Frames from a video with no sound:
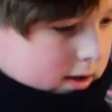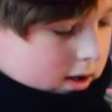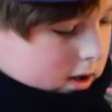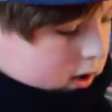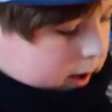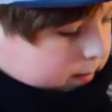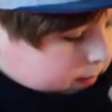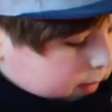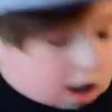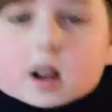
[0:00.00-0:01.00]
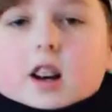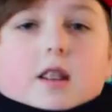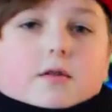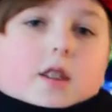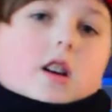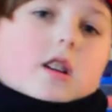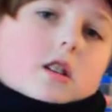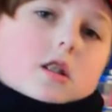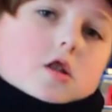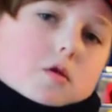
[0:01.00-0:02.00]
okay, um,
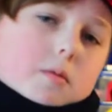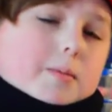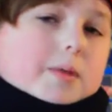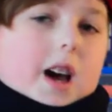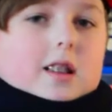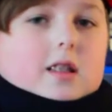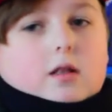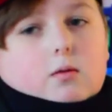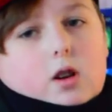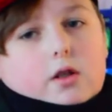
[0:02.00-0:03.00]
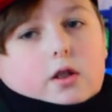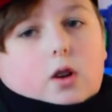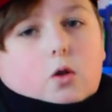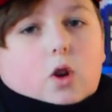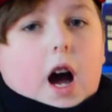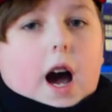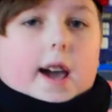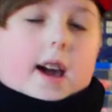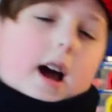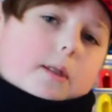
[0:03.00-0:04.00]
you might be asked wondering
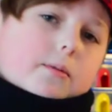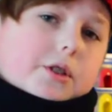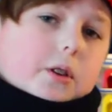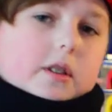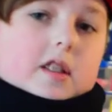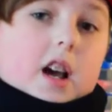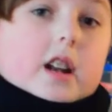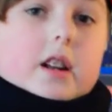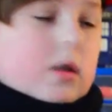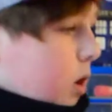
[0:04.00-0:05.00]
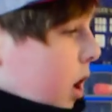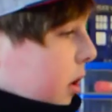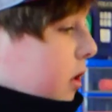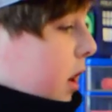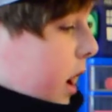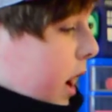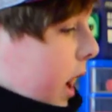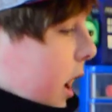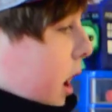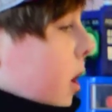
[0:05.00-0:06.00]
why I am so excited. Well,
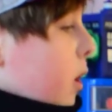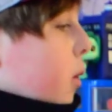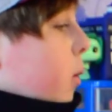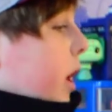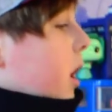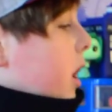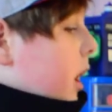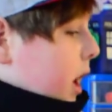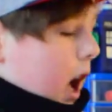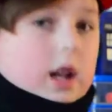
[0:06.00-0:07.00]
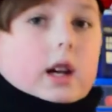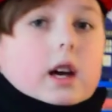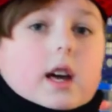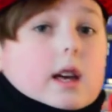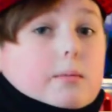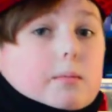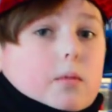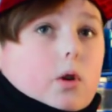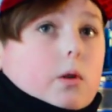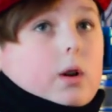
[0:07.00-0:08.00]
today we got a,
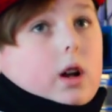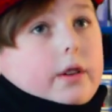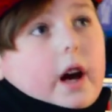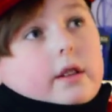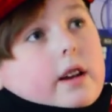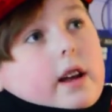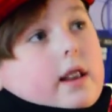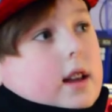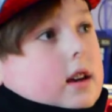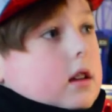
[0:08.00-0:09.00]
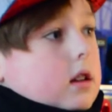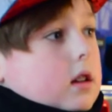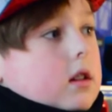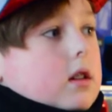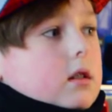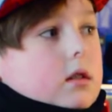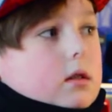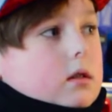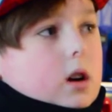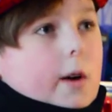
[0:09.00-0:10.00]
or well, not today, like
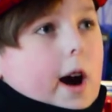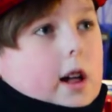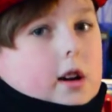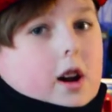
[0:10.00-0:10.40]
a while ago,